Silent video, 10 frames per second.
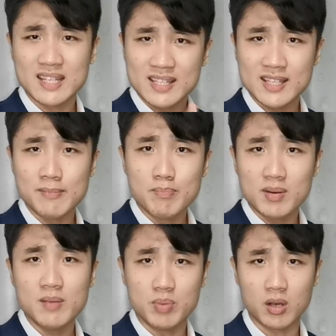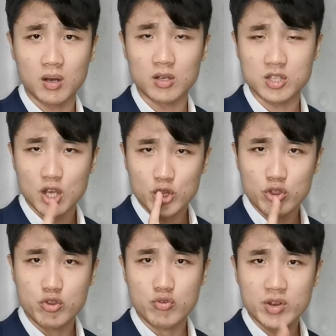Simply because
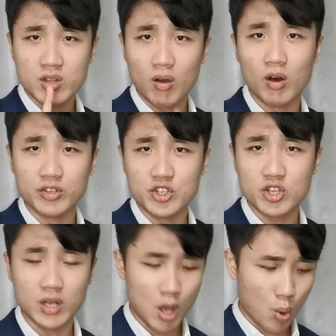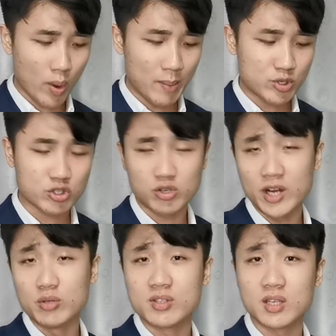during the audition, when I'm
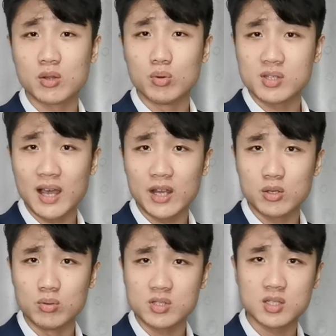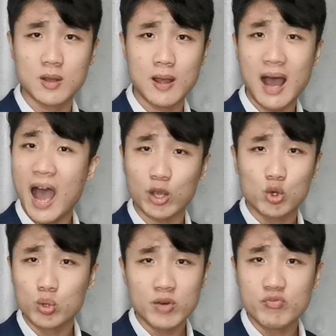trying to sing those high notes, I
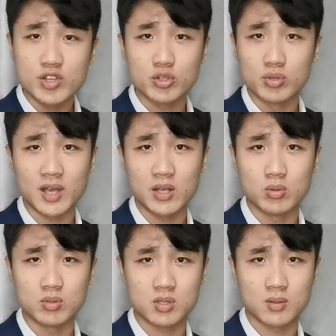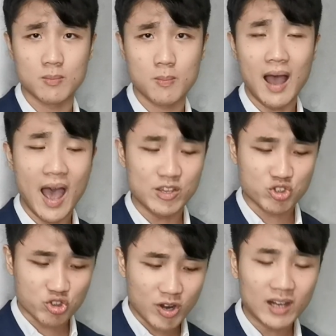couldn't reach those high notes. I
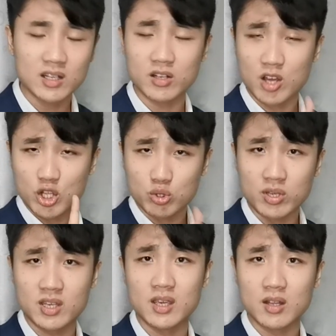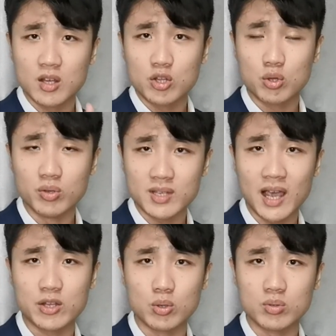struggled to hit those
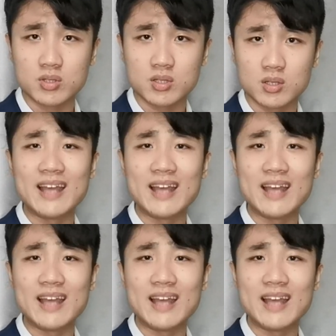high notes.